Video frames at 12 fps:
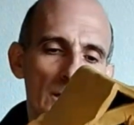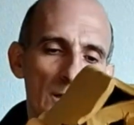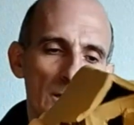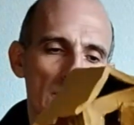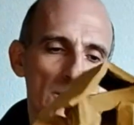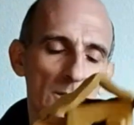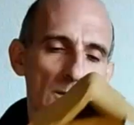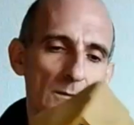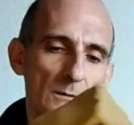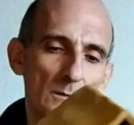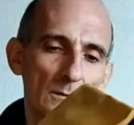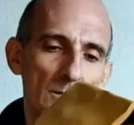I did
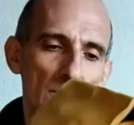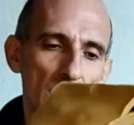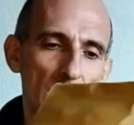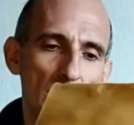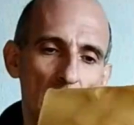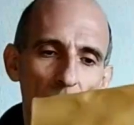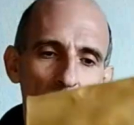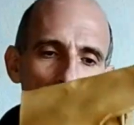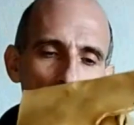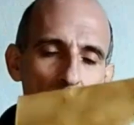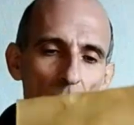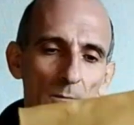it.
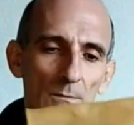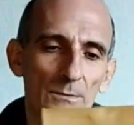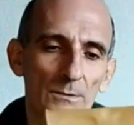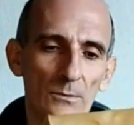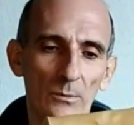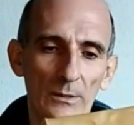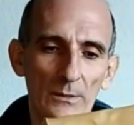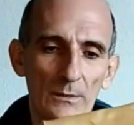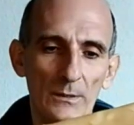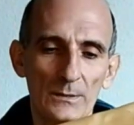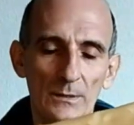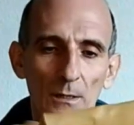It's quite a
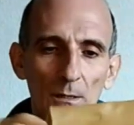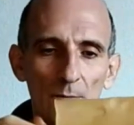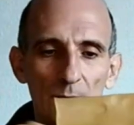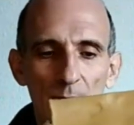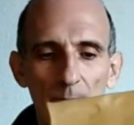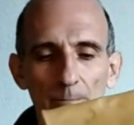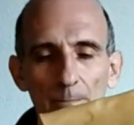nice house.